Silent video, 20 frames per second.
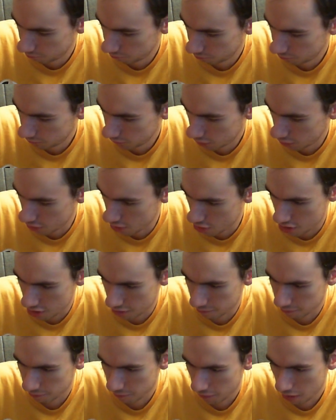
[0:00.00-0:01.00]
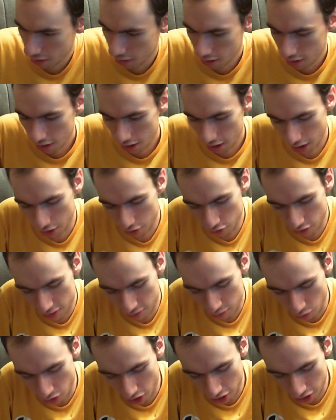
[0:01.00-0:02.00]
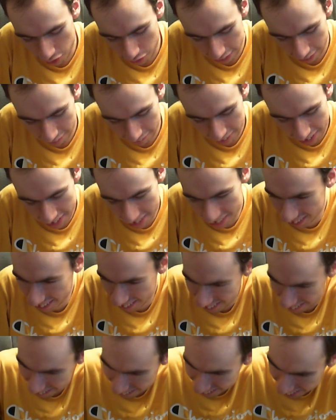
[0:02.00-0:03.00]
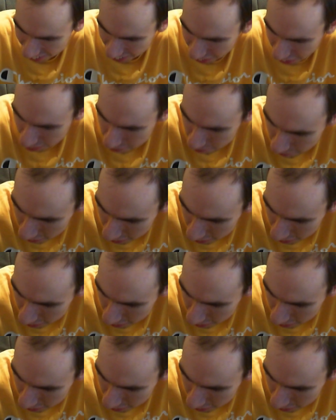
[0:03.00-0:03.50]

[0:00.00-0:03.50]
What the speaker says: Interesting. And I do have water with me, luckily.